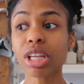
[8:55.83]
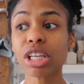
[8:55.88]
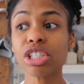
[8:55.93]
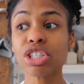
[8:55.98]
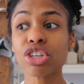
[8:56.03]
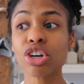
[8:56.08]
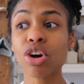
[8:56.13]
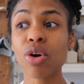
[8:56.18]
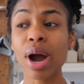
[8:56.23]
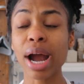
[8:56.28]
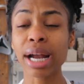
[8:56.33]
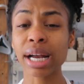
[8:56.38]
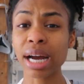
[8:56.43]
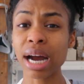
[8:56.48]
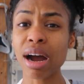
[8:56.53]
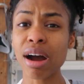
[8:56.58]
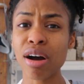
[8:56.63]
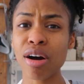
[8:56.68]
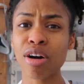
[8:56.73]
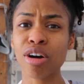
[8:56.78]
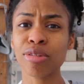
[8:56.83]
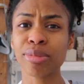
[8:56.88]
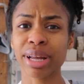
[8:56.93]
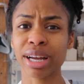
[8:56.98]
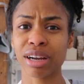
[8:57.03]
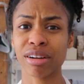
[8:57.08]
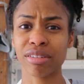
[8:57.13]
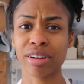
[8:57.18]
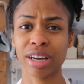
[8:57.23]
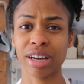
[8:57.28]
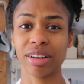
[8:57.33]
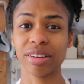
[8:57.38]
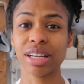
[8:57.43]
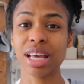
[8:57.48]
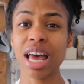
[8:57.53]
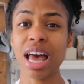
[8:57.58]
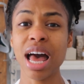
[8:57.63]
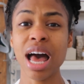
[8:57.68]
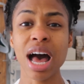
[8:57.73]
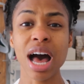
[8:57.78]
So I got home like around
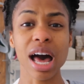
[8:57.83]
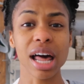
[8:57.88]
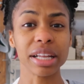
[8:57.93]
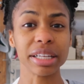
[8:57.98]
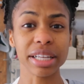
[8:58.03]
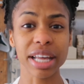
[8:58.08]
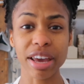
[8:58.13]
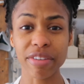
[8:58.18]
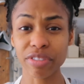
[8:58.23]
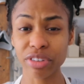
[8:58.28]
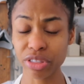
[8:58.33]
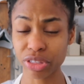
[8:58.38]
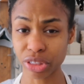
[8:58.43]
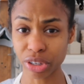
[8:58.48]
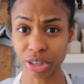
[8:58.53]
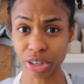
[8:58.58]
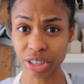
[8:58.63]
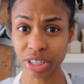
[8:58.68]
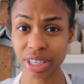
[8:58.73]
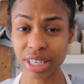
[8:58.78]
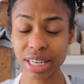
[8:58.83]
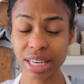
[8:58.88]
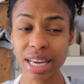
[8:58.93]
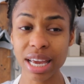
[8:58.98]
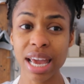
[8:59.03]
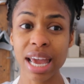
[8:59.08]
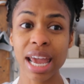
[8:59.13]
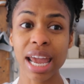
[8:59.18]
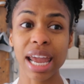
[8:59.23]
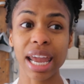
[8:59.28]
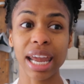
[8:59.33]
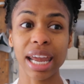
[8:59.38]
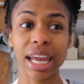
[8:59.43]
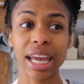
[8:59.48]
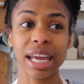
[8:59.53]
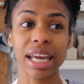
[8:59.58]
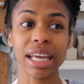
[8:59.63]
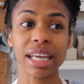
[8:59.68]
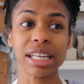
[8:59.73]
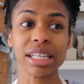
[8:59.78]
11:30
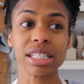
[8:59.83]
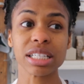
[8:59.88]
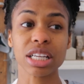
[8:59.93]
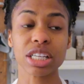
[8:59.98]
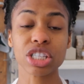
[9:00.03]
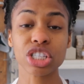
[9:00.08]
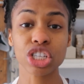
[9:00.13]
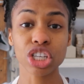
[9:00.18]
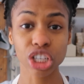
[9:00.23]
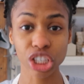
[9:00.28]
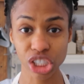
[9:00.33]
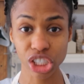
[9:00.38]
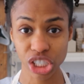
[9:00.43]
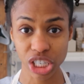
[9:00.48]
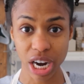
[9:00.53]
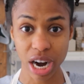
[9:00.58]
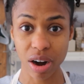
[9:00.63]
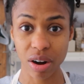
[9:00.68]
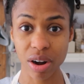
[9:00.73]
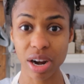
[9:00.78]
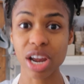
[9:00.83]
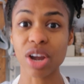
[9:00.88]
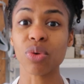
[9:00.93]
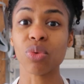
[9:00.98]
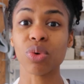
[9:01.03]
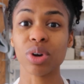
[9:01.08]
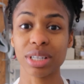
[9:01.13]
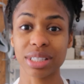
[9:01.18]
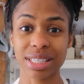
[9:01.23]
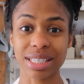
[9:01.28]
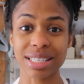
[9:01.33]
and took a shower and went